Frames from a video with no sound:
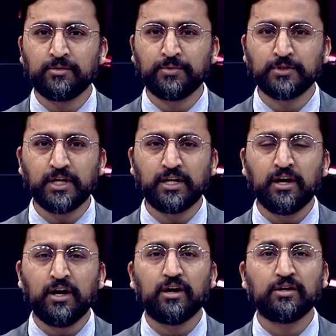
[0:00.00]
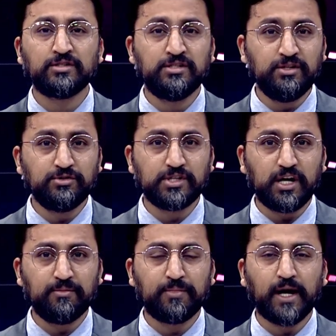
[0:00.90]
Putin on
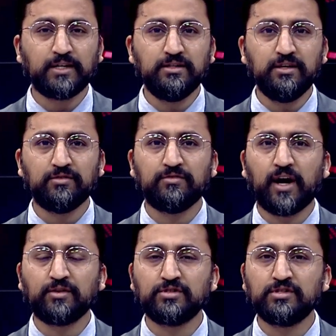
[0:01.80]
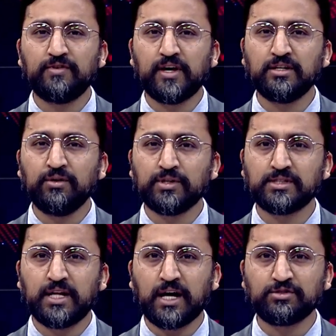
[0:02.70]
Tuesday, Biden vowed to defend
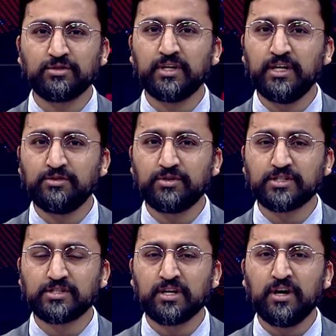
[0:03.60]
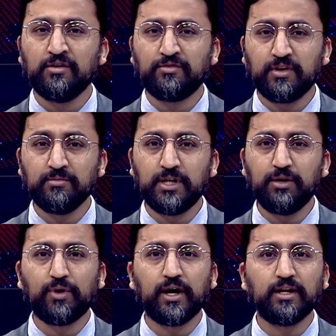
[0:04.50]
U.S. national interests firmly
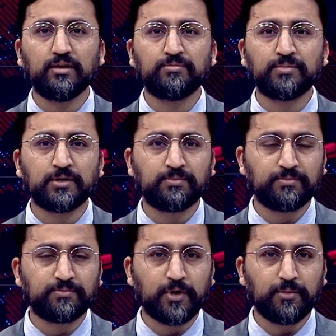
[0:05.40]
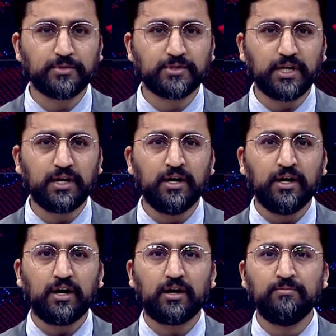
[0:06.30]
while proposing
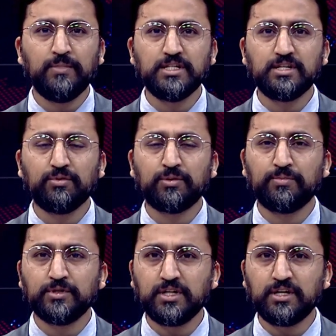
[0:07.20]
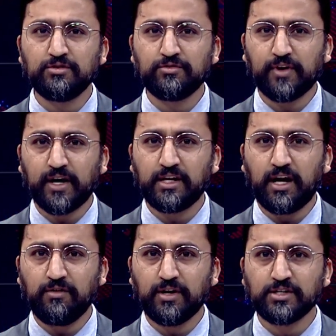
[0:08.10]
a meeting with Putin to find
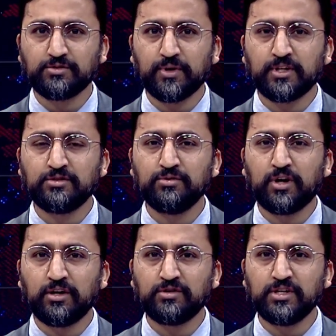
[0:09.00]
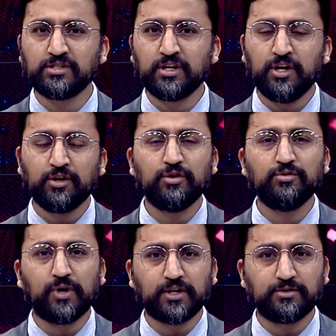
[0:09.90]
areas where the two countries could
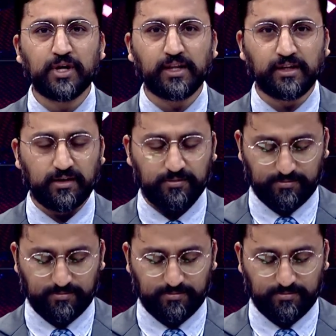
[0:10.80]
work together.